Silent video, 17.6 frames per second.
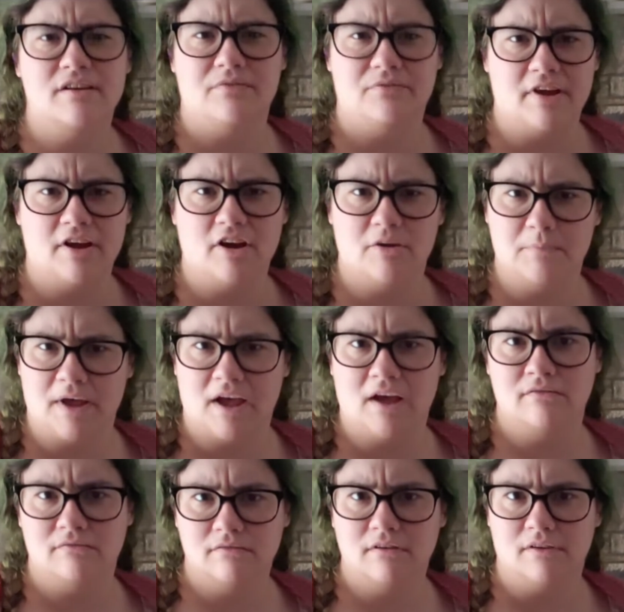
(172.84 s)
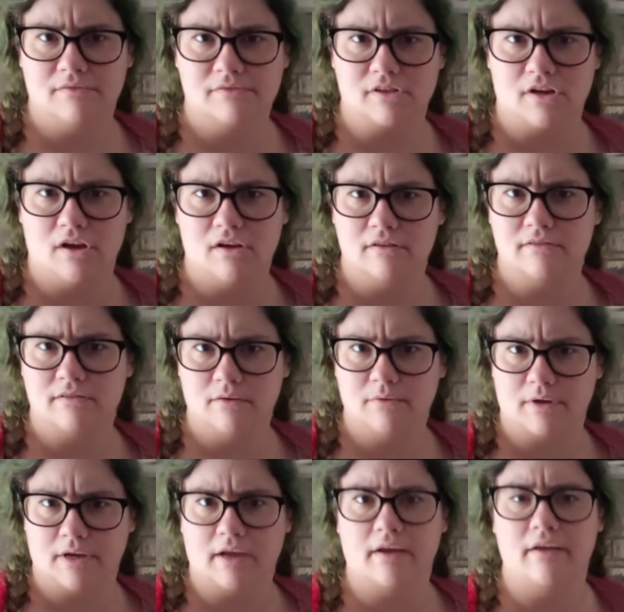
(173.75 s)
a fair amount of shawls,
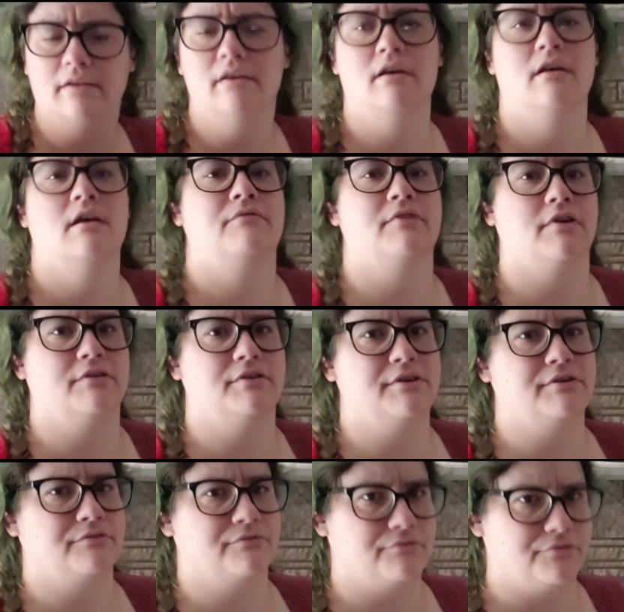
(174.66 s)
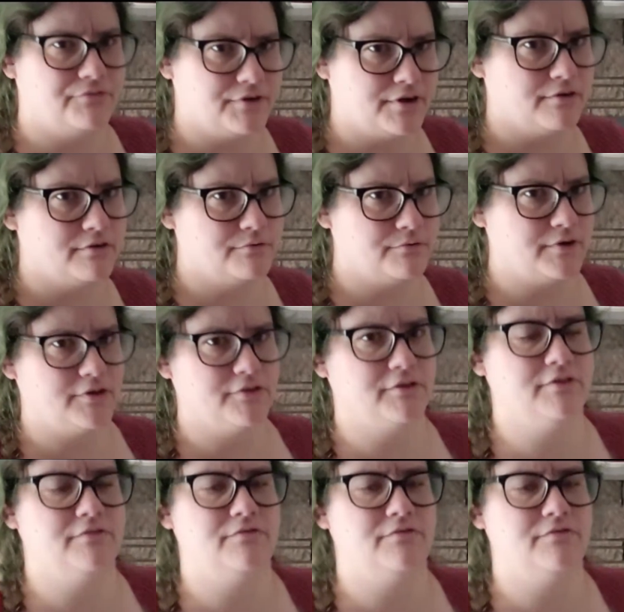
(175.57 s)
okay? Very, very rarely